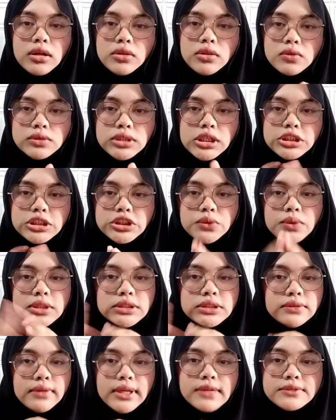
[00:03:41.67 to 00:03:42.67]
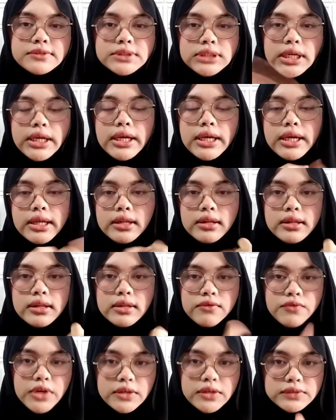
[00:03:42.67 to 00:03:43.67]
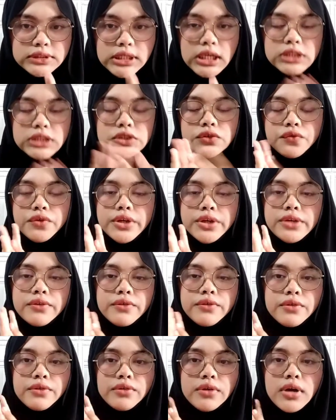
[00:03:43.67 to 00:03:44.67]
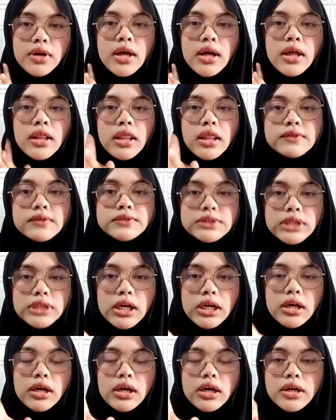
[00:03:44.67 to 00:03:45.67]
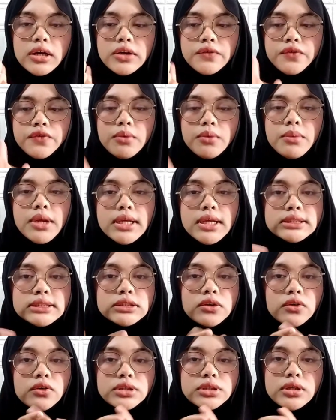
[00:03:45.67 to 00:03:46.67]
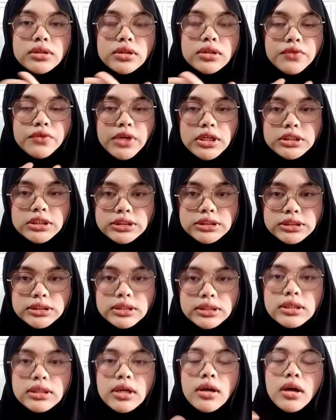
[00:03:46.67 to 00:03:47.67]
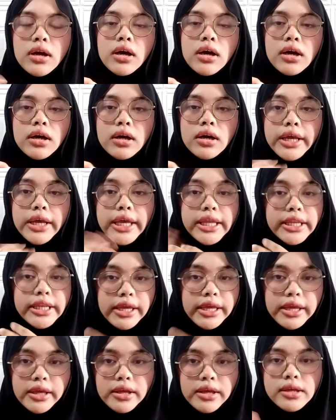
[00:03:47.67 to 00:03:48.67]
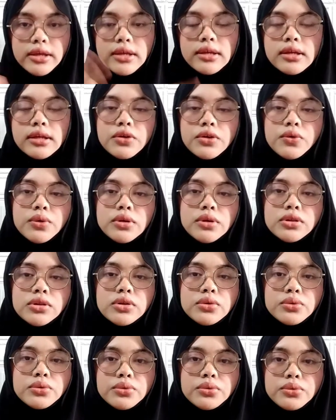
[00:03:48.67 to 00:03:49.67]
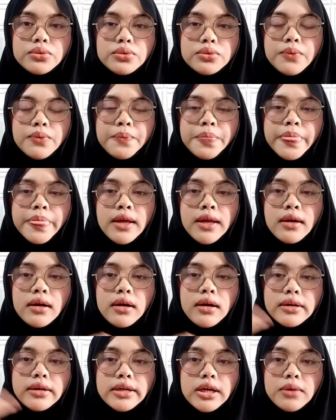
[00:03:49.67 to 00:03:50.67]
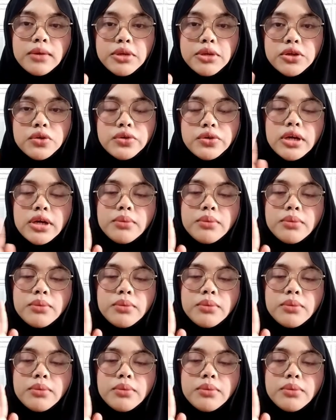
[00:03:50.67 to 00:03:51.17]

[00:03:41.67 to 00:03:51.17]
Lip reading: two sections, is left side and right side. So for the left side, the formula is horizontal reaction at A equal to W